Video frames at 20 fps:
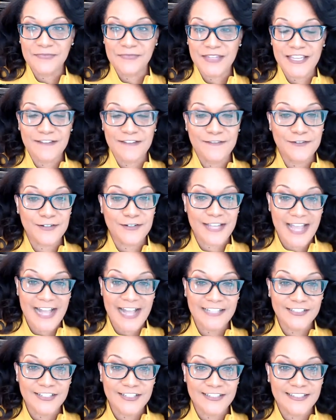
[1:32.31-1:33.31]
If you're
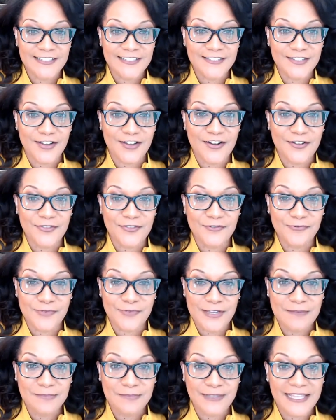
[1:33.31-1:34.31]
catching this on the
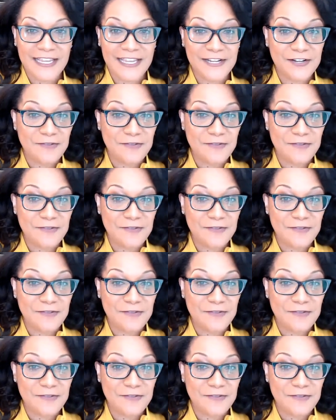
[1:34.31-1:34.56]
replay,